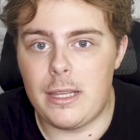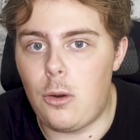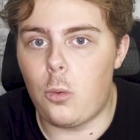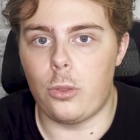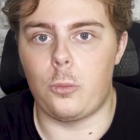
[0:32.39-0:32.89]

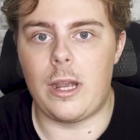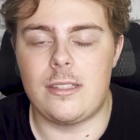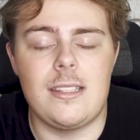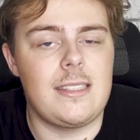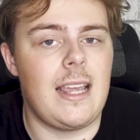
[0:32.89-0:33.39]
or the
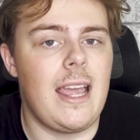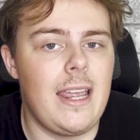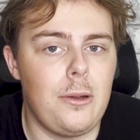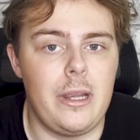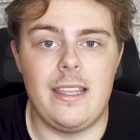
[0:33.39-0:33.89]
wrestling to
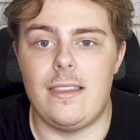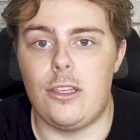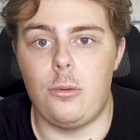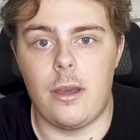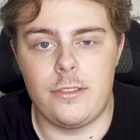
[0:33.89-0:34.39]
hang in the
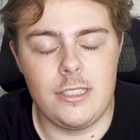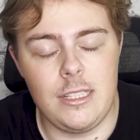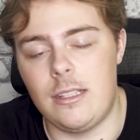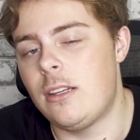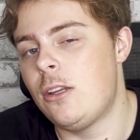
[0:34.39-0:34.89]
UFC.